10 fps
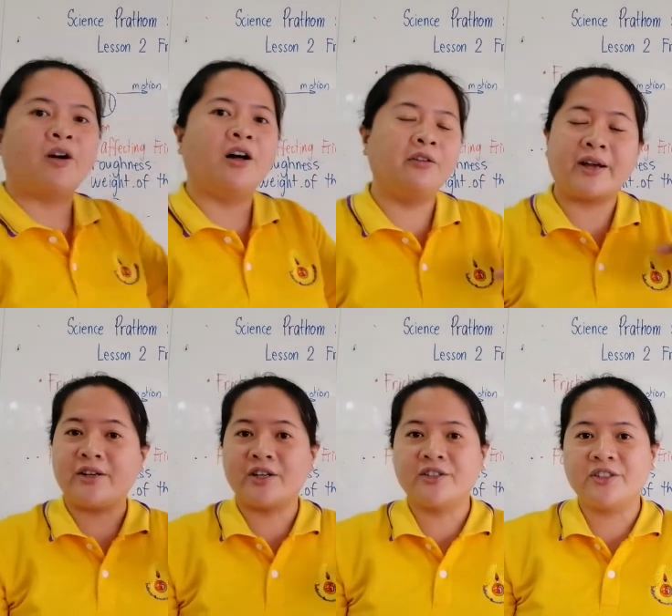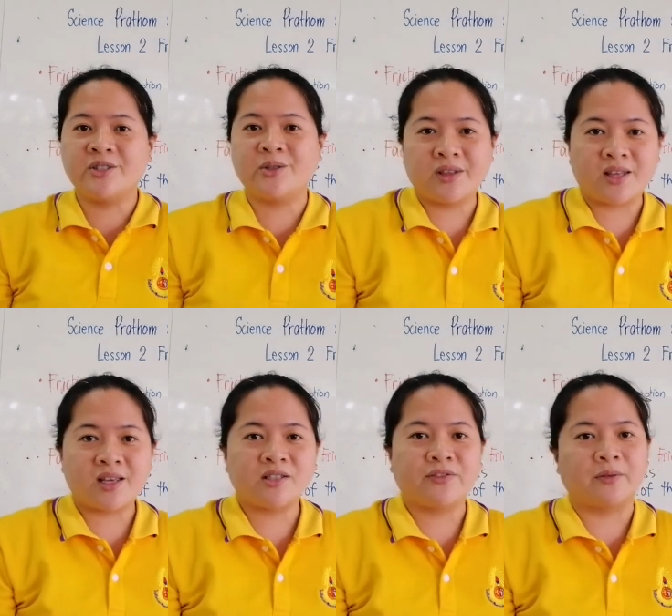already understood
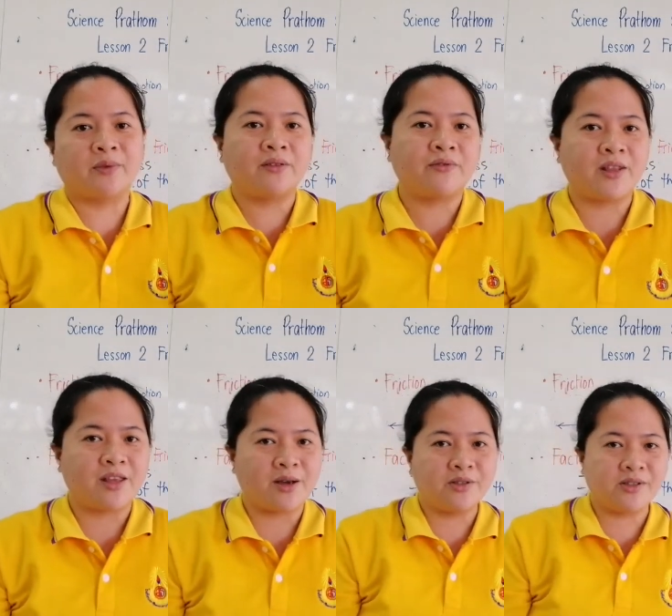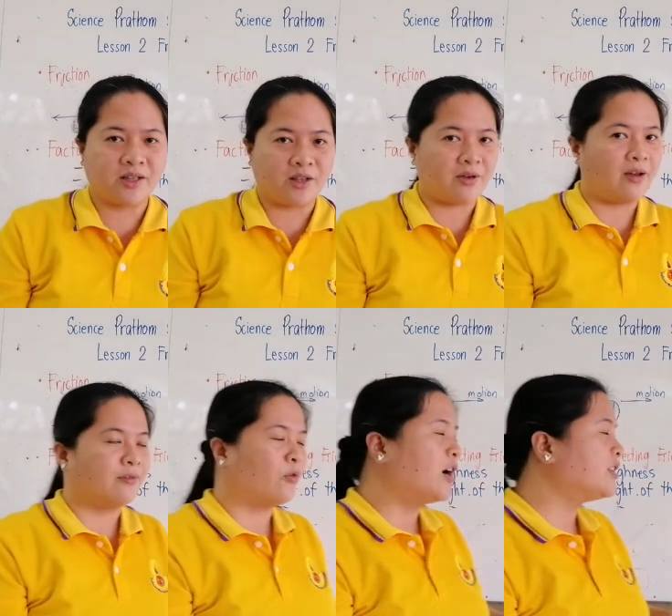this from the videos that you have
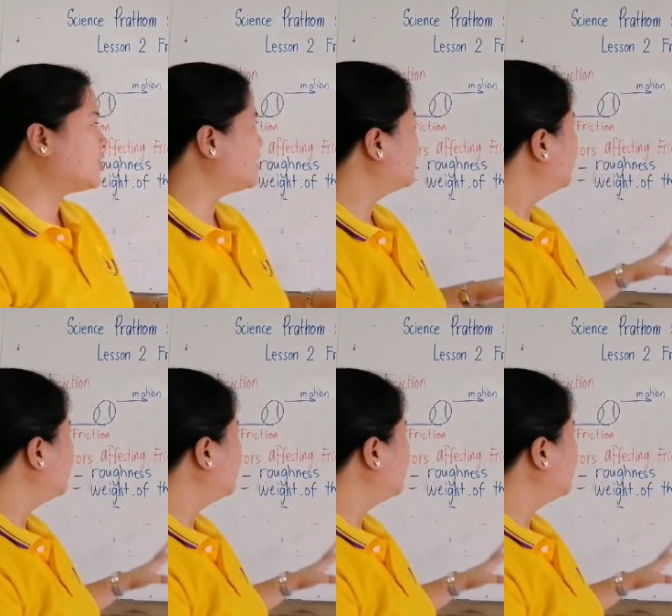watched.